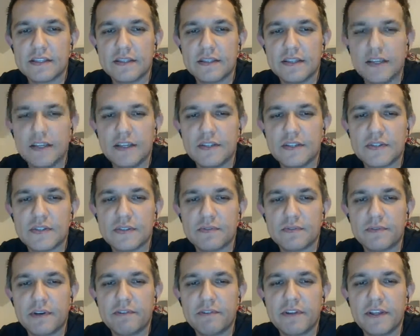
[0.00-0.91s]
It's
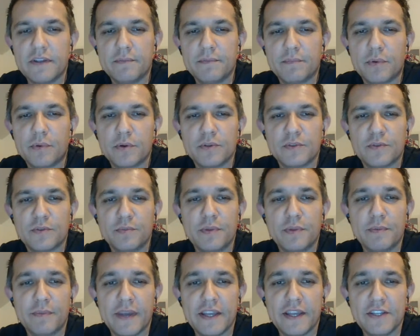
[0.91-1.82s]
very important to be
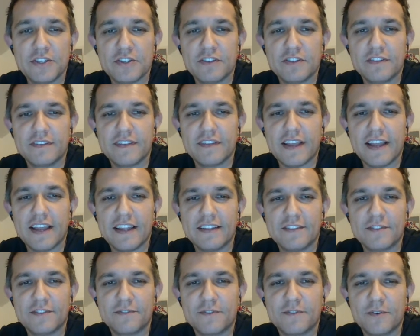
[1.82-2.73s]
patient
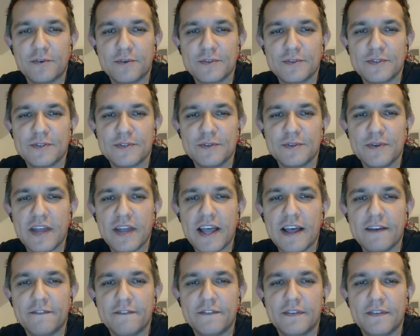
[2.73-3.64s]
and of course to
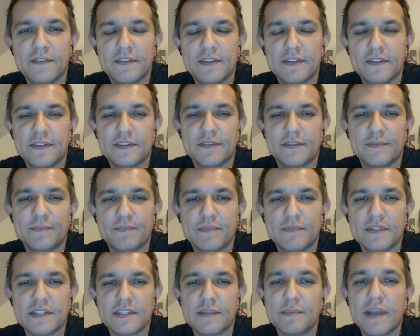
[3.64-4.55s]
have
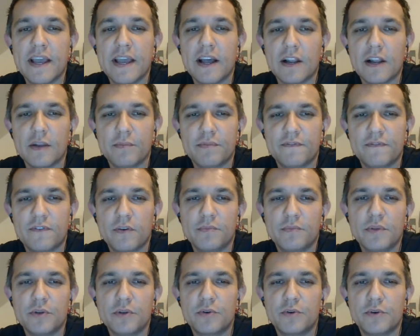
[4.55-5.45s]
some help from
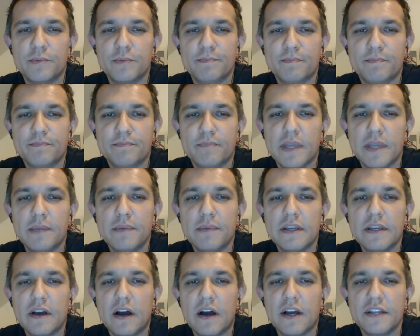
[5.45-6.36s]
your maybe
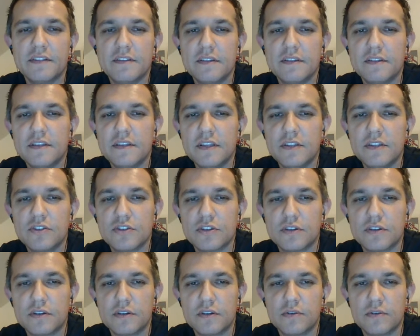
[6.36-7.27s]
IT
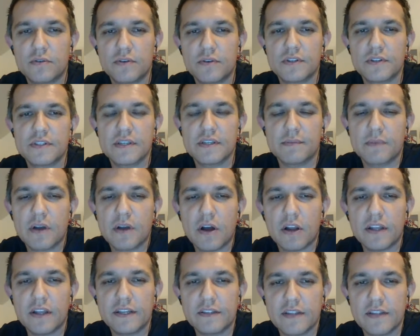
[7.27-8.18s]
teacher or some
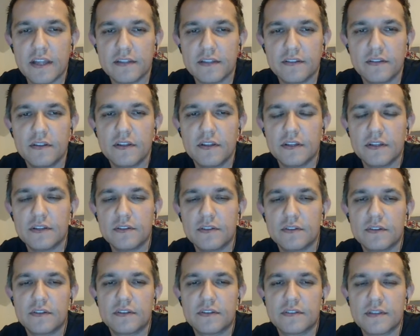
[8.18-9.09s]
colleague
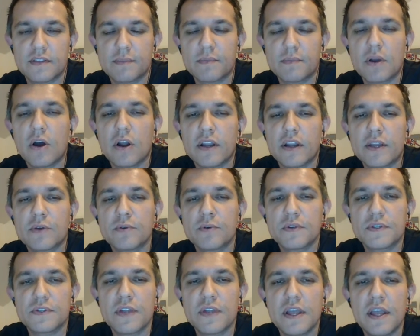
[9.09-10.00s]
who
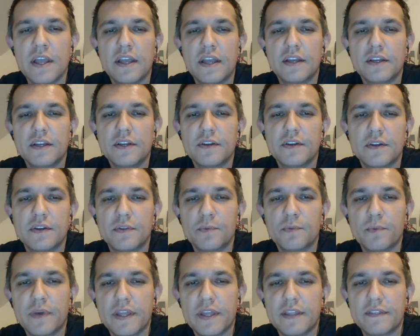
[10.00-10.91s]
is
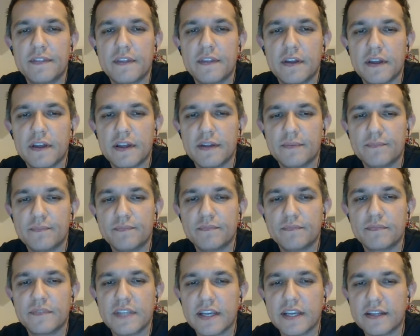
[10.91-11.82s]
good with
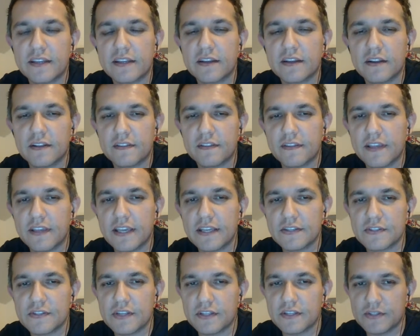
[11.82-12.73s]
technical
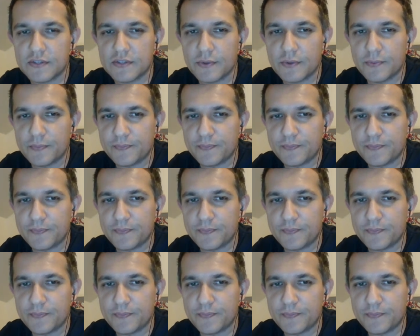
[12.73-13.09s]
things and so on.